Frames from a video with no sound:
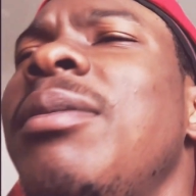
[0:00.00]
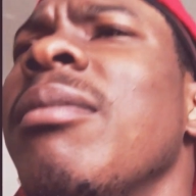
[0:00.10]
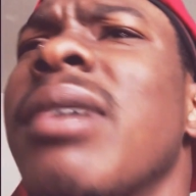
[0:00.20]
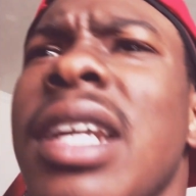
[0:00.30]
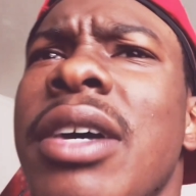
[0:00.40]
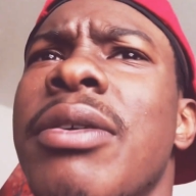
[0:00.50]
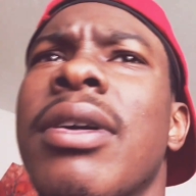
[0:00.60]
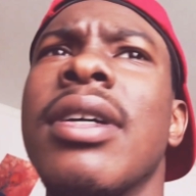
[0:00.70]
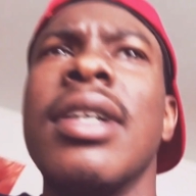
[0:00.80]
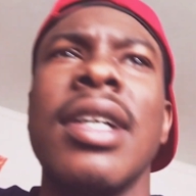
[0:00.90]
But no,
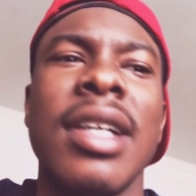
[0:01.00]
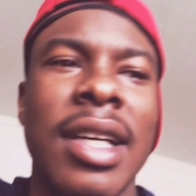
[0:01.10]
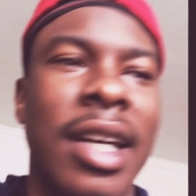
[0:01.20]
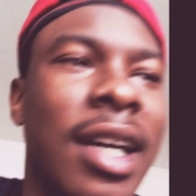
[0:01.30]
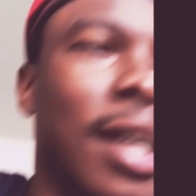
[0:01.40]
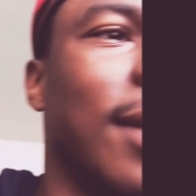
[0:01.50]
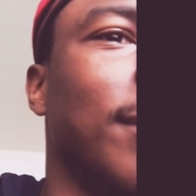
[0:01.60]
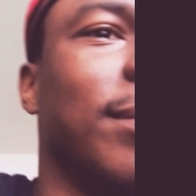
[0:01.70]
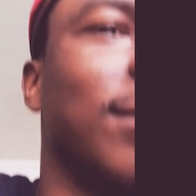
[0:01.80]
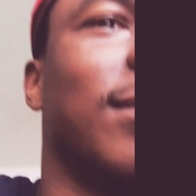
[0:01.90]
um,
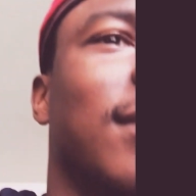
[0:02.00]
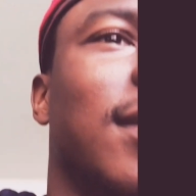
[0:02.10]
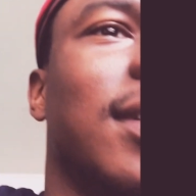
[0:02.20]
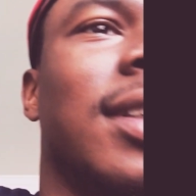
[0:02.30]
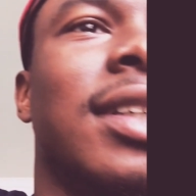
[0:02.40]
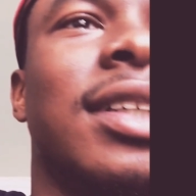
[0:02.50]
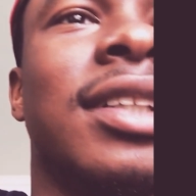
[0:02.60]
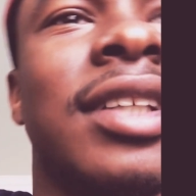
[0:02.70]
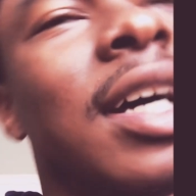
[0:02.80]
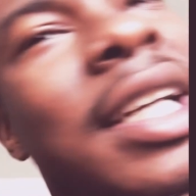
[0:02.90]
talking